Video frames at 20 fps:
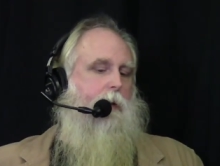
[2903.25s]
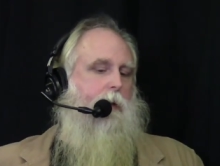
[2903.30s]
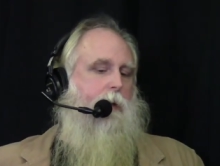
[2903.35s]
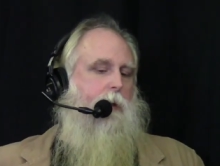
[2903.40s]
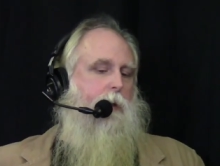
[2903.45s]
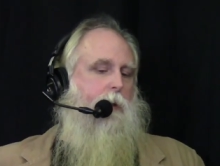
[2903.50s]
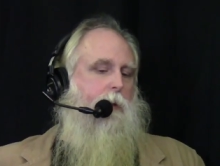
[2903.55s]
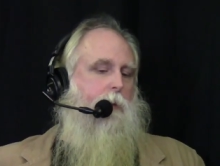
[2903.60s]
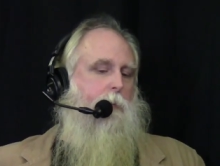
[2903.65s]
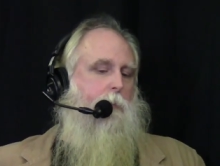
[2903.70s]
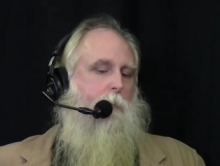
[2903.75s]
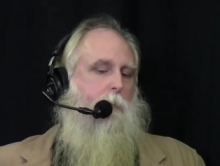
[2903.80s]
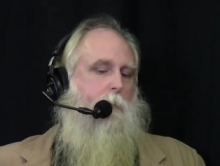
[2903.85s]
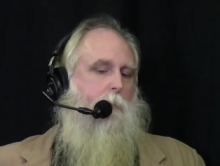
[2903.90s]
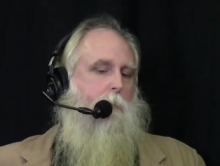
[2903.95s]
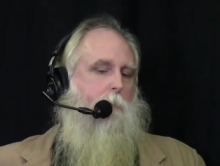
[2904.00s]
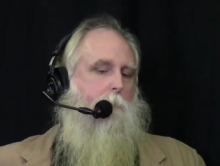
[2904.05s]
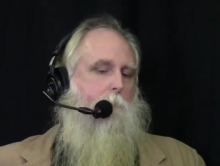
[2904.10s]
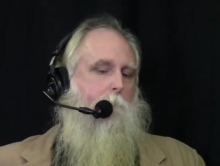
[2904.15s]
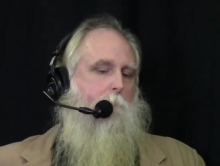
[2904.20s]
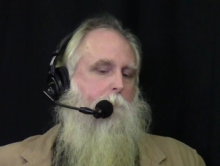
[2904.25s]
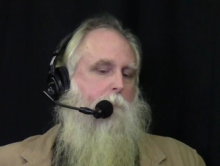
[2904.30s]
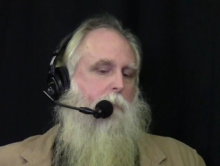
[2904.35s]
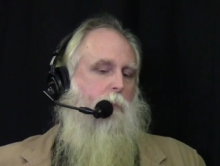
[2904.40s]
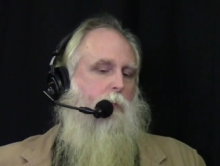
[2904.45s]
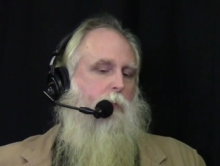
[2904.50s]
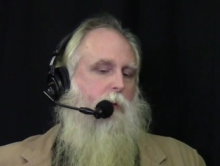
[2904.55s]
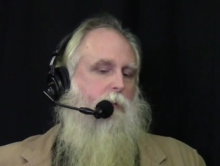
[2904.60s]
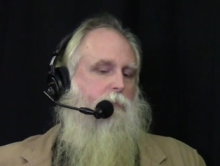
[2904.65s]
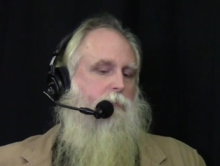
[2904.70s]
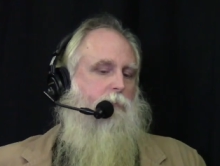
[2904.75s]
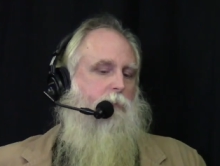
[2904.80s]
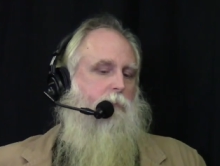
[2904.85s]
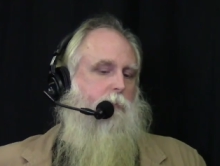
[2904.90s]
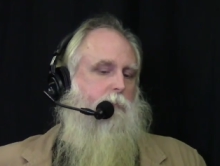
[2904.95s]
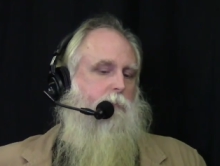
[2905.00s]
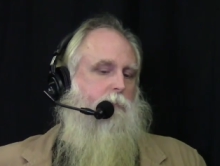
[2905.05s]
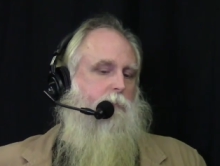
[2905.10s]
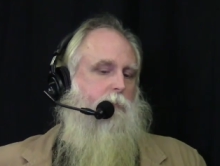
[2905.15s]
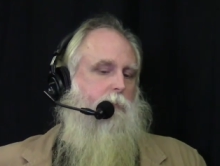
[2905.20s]
uh, we
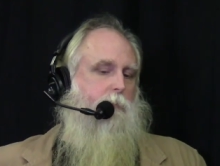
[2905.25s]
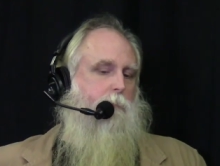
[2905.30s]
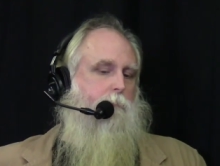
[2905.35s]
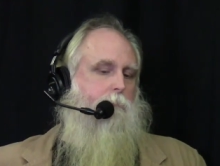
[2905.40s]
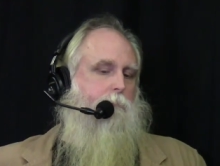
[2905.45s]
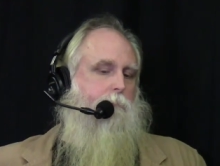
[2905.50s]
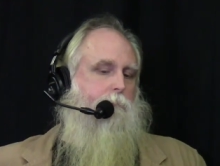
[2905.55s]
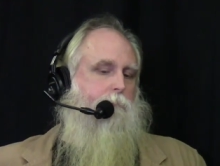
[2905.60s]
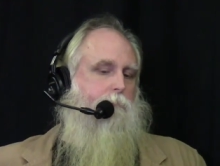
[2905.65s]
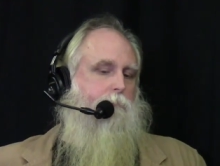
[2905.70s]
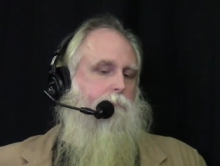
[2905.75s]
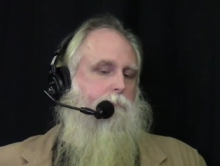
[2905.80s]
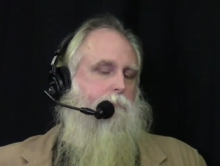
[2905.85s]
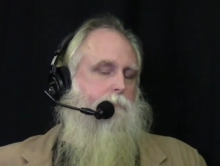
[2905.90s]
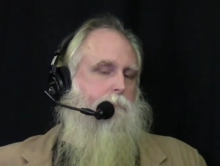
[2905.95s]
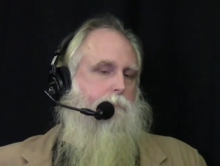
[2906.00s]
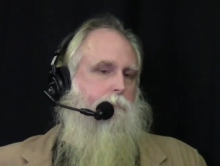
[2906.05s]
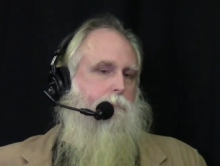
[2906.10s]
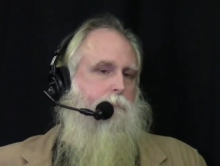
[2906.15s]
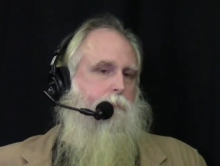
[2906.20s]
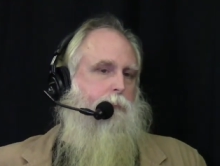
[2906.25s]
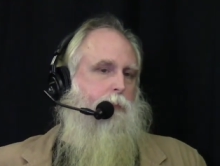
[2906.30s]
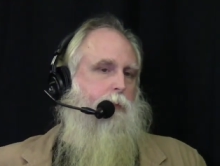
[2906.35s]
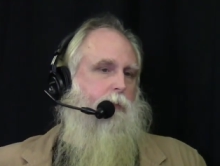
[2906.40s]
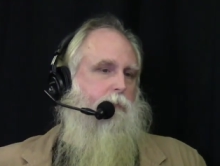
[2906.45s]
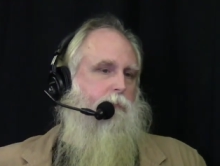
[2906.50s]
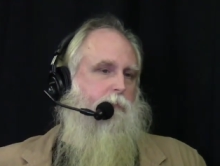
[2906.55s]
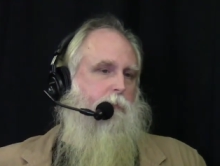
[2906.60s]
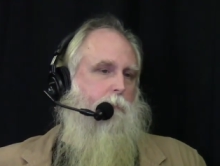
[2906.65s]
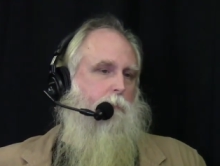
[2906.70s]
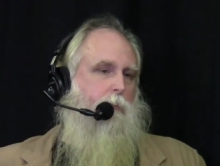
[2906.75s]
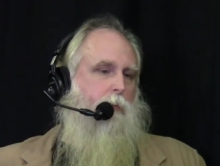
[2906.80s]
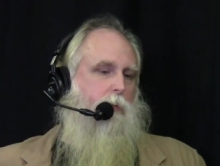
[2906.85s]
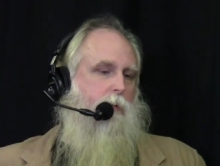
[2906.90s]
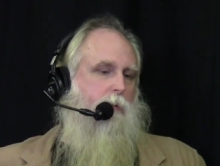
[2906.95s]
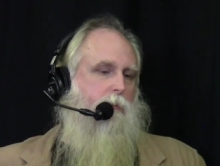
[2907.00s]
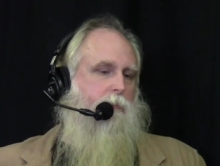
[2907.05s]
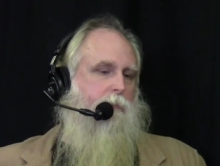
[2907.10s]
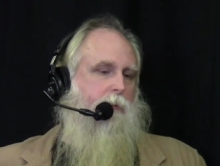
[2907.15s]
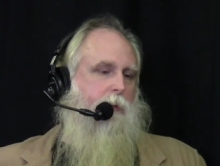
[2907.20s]
start to put some
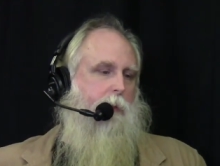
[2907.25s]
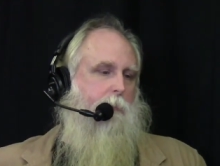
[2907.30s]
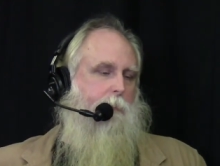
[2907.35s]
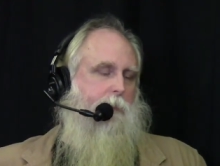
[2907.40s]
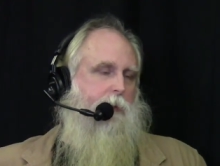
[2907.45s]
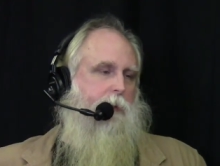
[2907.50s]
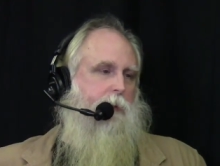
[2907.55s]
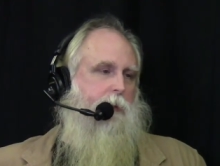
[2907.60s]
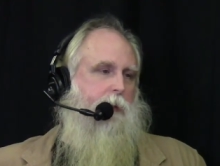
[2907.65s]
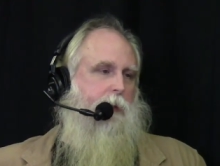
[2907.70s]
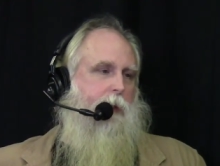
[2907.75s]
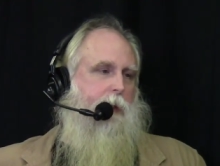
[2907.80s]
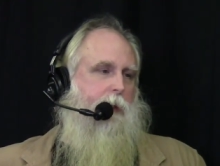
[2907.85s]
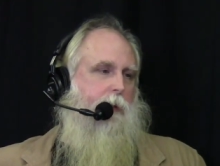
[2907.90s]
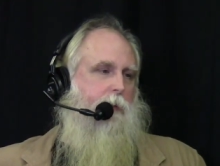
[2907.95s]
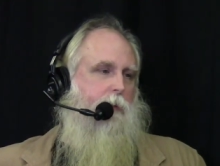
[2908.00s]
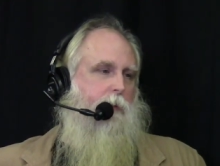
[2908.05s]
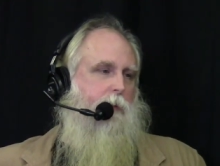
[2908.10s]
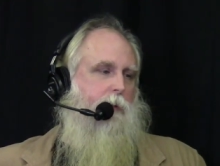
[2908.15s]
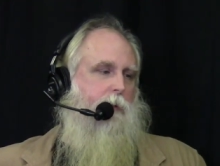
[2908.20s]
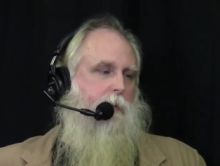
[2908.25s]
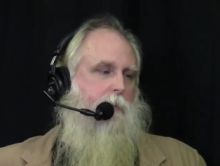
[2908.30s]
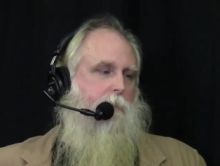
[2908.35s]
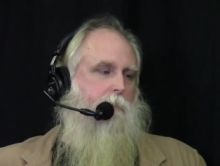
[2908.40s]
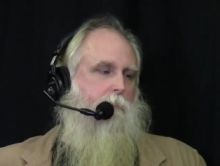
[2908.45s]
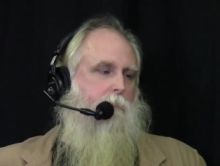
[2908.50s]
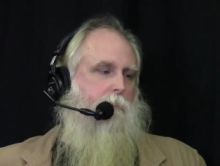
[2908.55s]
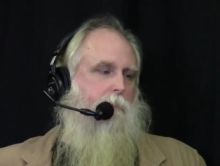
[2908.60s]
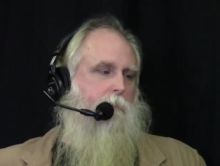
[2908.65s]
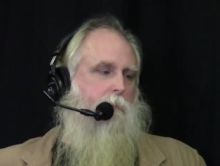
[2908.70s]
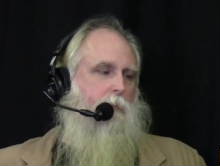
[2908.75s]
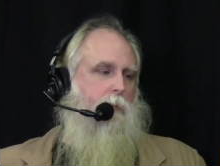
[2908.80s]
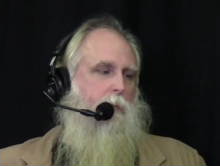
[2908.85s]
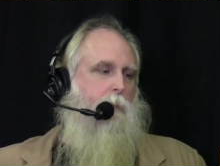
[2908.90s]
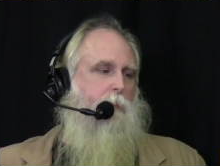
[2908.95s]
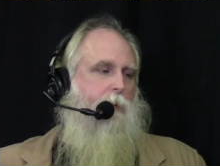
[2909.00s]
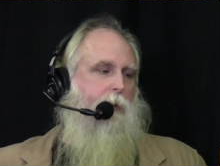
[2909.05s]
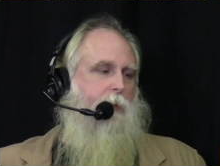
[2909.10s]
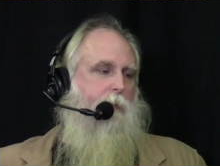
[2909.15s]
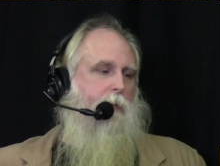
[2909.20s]
walls up in that um,
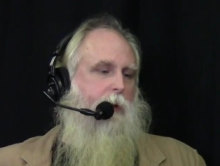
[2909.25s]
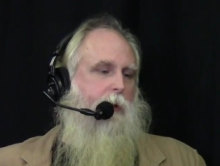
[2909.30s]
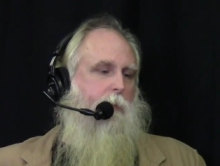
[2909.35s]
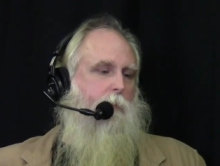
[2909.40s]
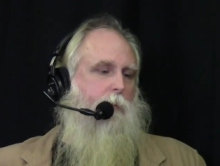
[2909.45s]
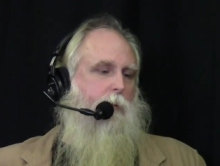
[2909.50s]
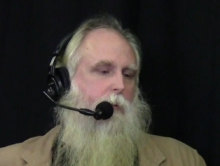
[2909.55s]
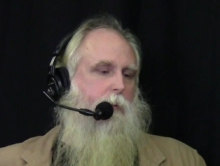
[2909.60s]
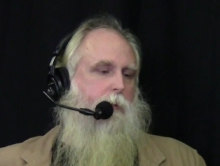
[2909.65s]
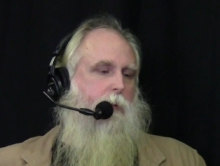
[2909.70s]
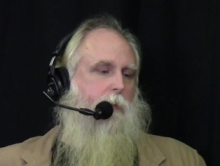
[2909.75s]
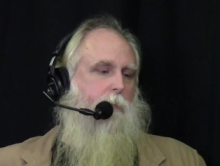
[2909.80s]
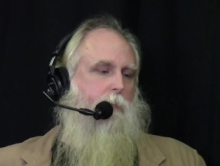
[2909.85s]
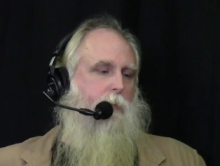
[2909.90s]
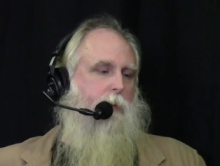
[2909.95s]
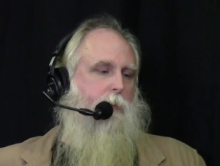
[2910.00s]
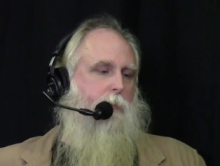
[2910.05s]
global inner network, and whether